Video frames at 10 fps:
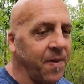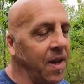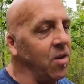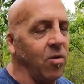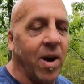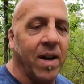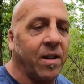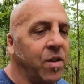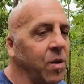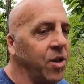They go right
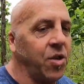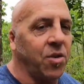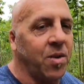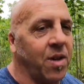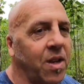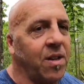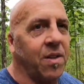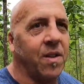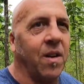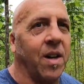into a chew and they
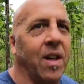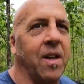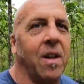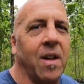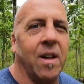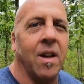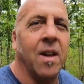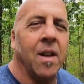just start getting it in.